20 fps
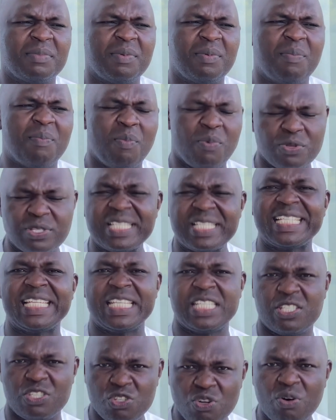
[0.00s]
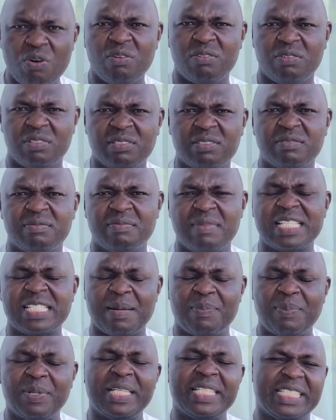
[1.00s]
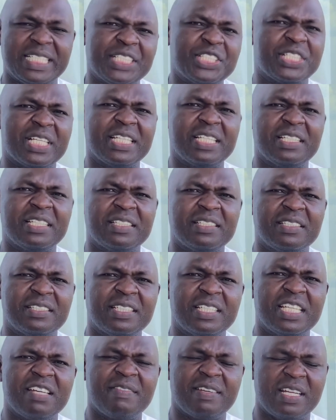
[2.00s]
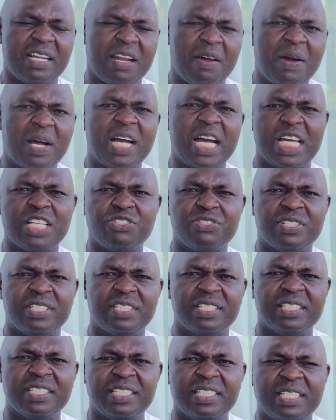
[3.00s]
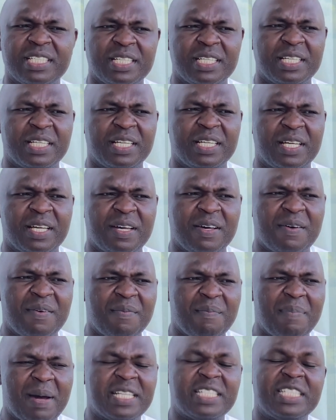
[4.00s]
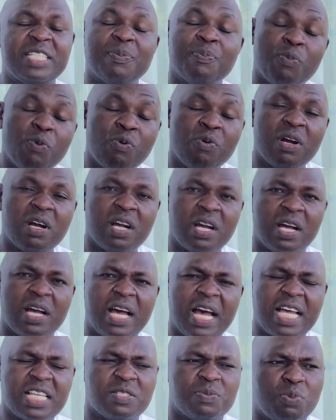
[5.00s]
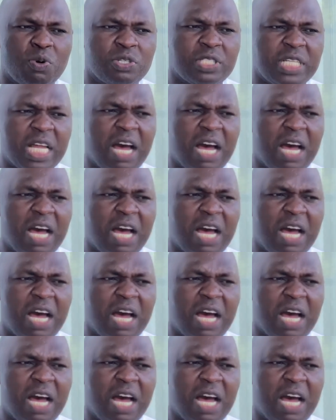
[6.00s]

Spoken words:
mostly is known as a politician. even in our country. But the book has brought